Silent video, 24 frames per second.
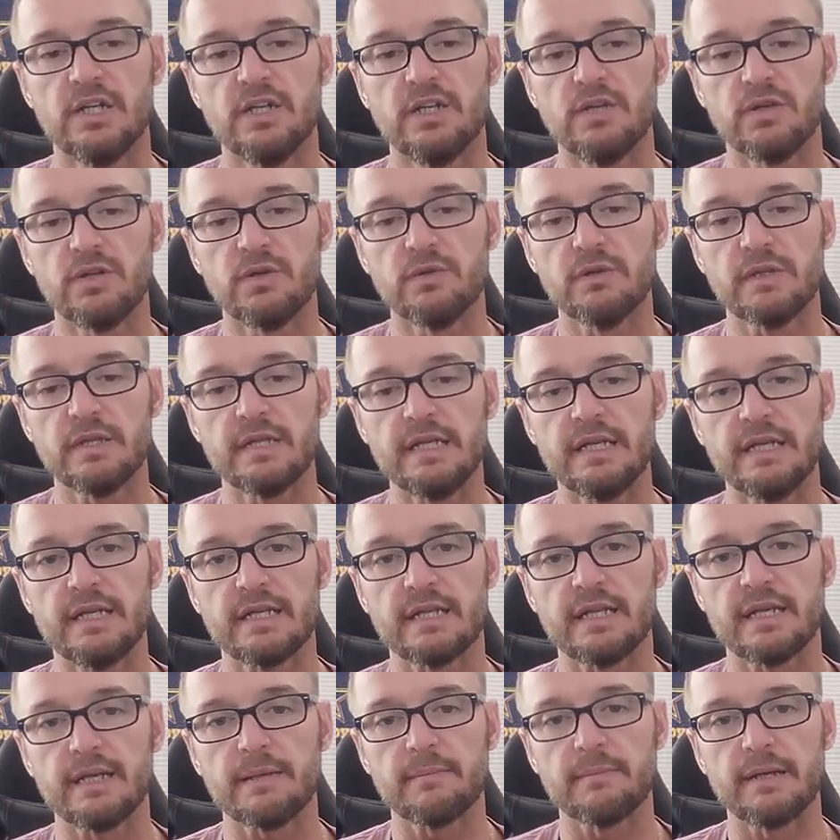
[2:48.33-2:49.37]
you know, you really need
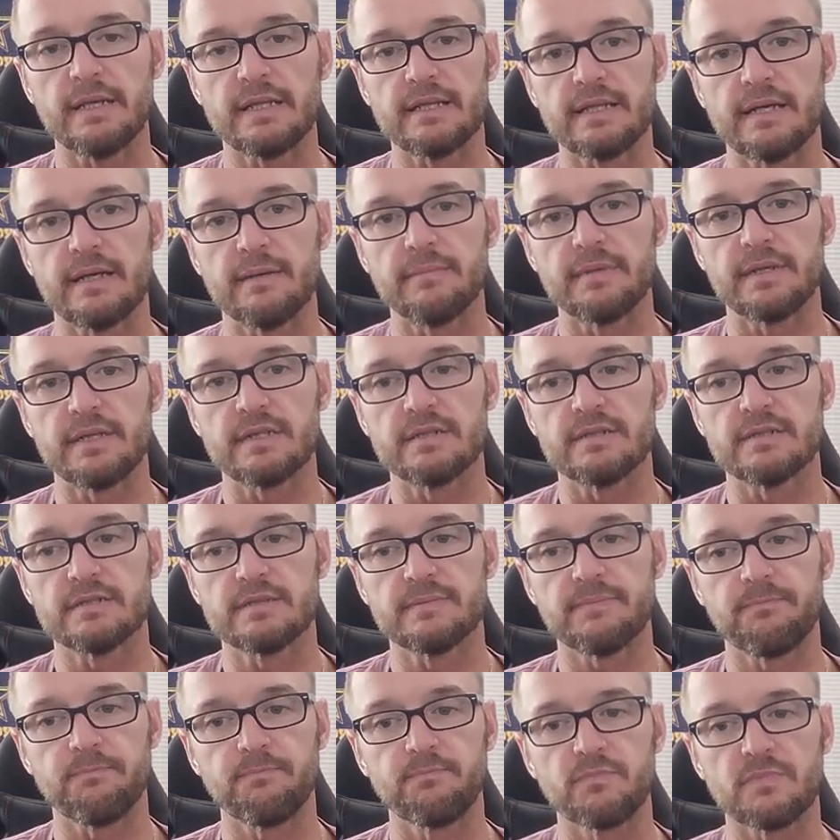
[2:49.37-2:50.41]
to think about that
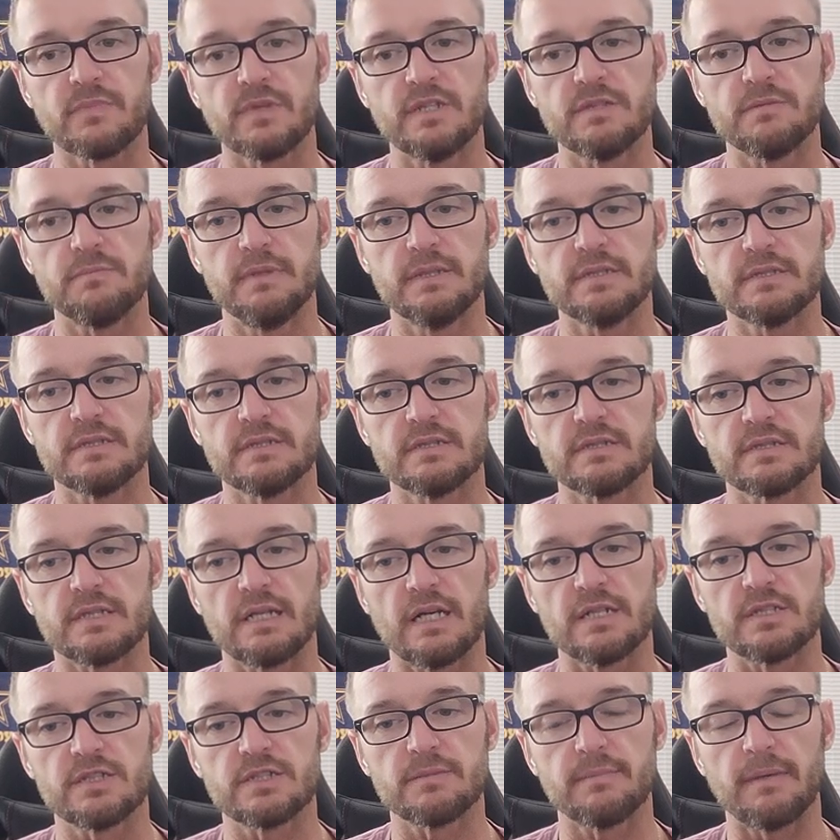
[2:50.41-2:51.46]
because this business is
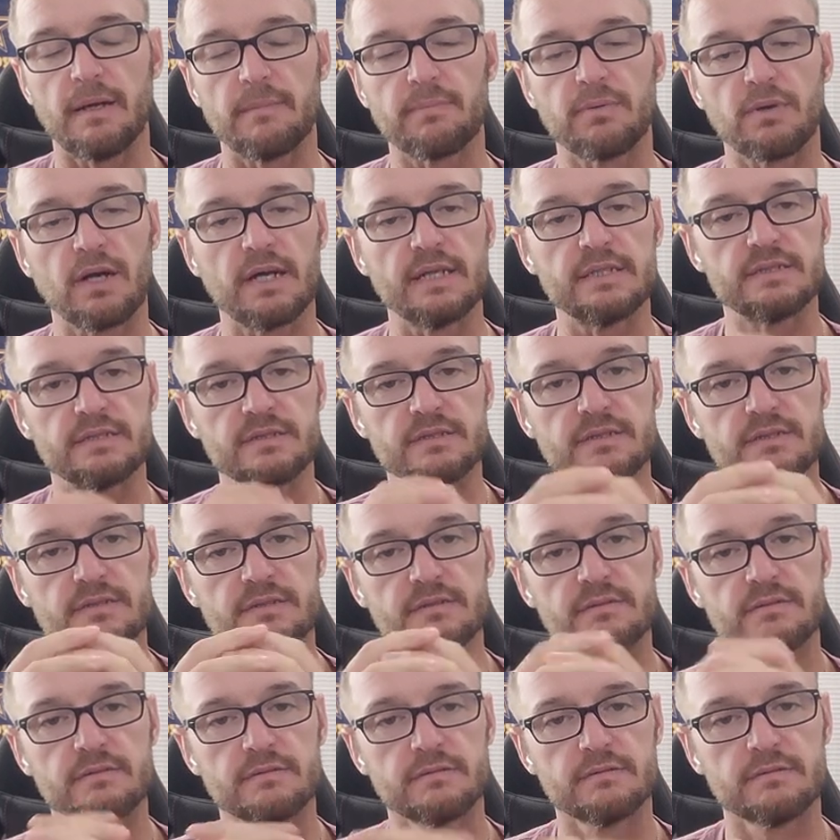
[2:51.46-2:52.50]
not just about prices.
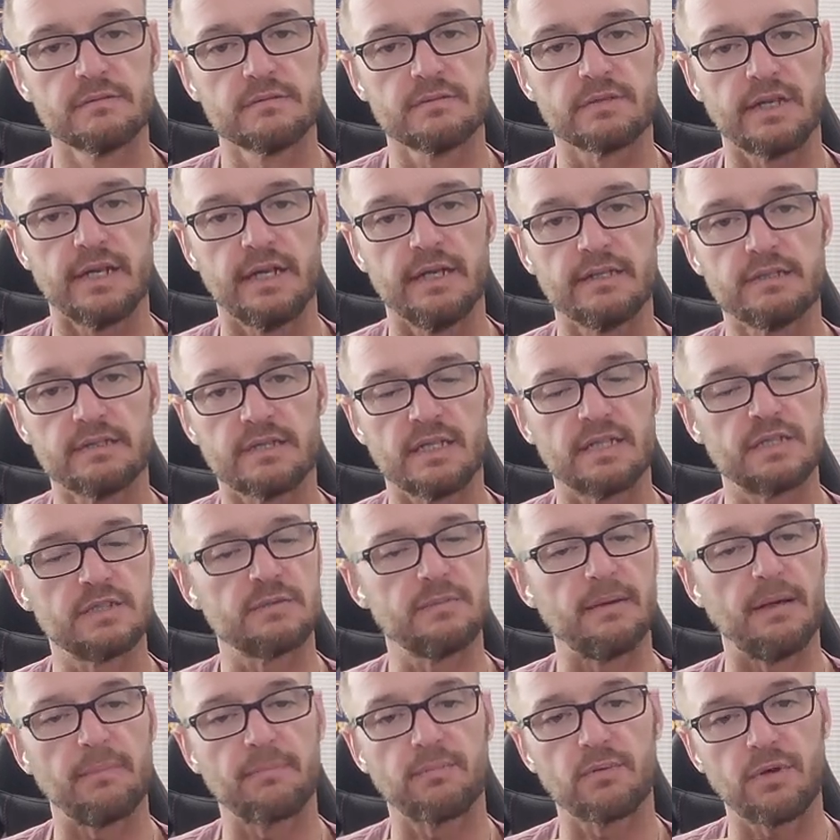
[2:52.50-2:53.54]
Okay, it's not
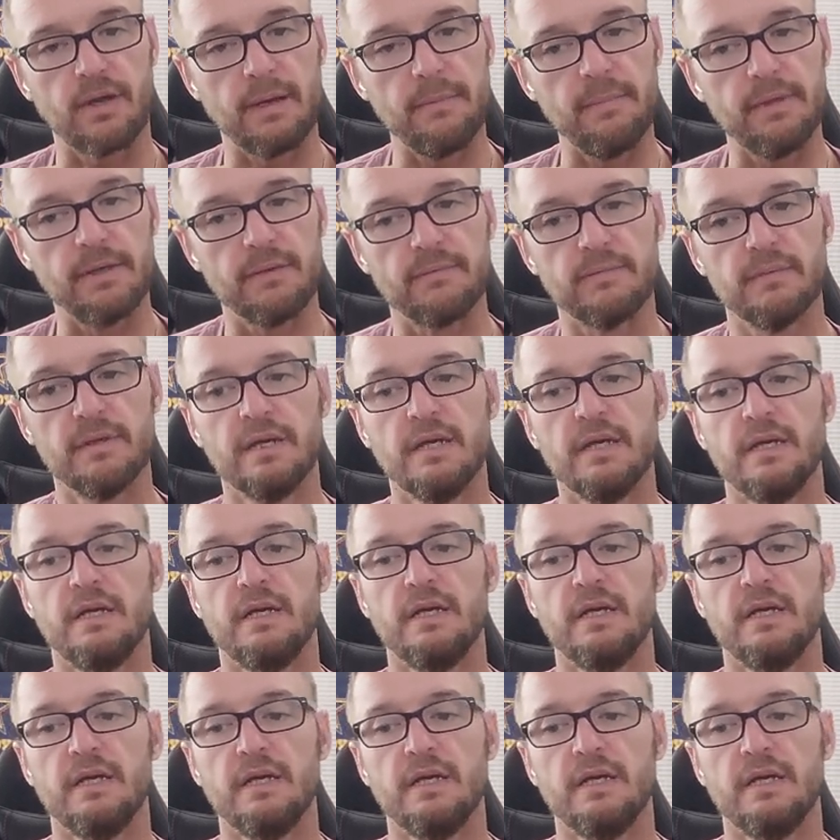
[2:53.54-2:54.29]
just about premium.